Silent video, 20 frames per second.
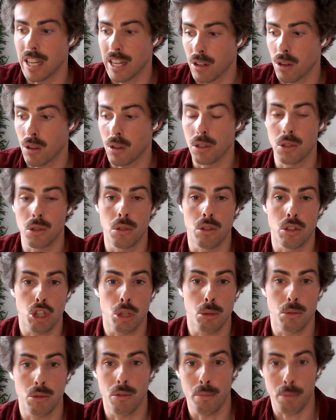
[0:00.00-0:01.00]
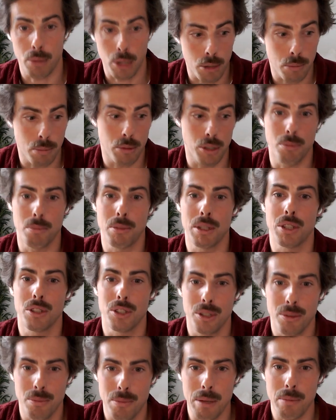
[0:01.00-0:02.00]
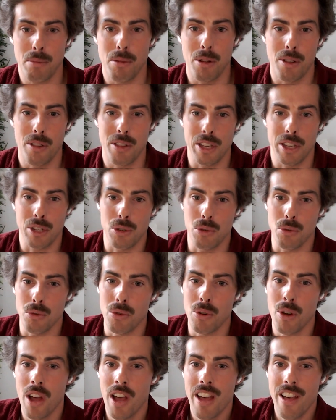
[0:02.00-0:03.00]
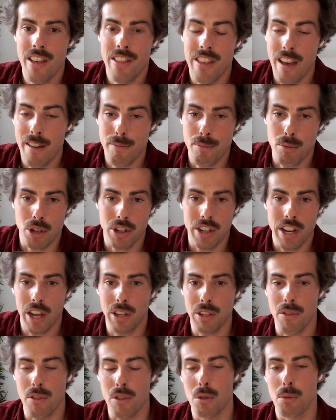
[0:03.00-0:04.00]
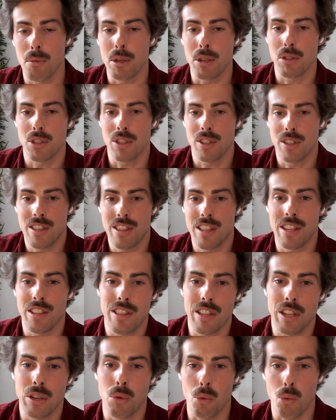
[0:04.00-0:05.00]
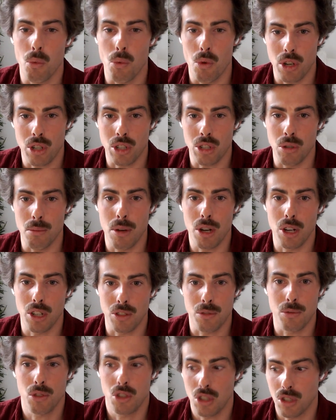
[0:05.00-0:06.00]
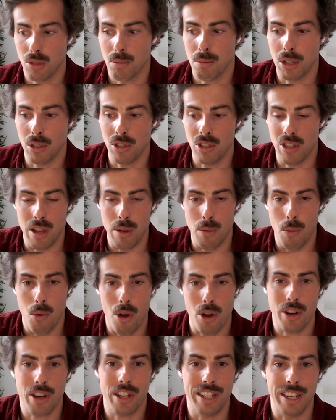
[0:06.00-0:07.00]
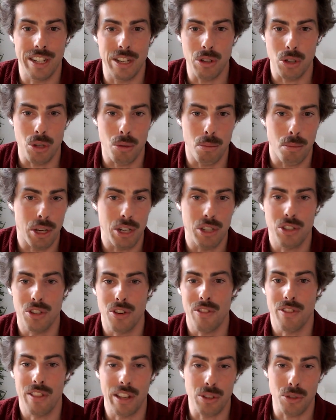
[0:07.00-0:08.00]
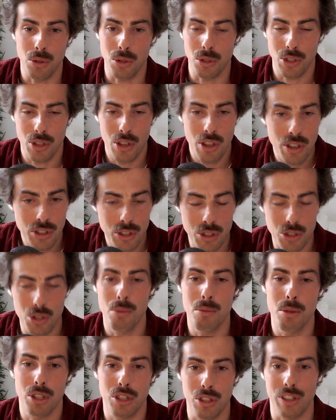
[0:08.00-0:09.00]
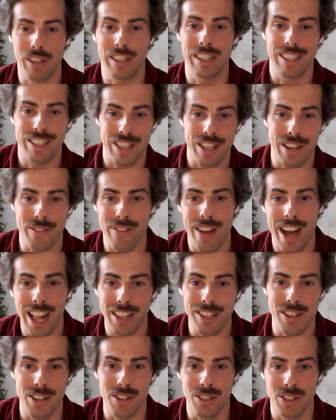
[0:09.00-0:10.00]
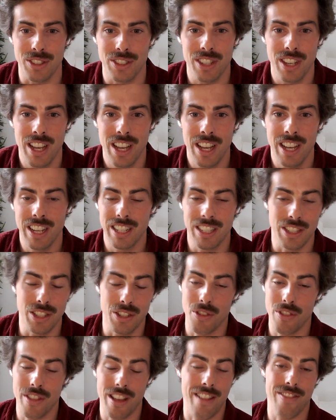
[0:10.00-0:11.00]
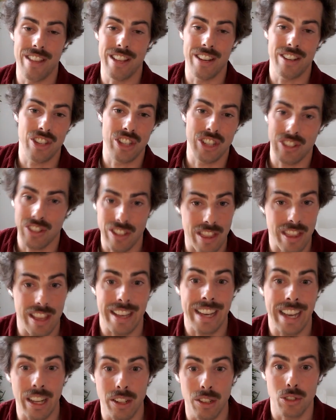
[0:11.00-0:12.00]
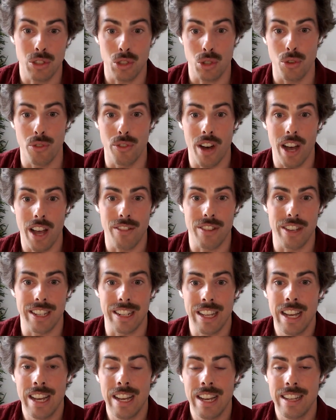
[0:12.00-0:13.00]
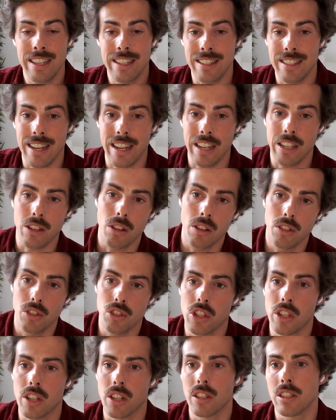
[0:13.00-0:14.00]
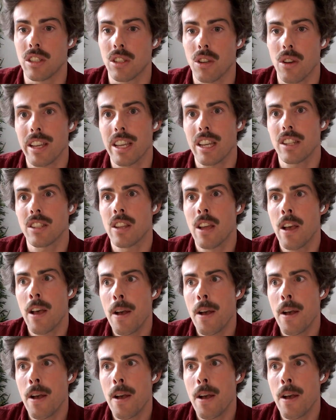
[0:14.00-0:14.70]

and also in terms of purpose, because people, they have burnout even though because they don't work too much, just because they work in an occupation that goes so much against their values, that they cannot survive it psychologically. So I guess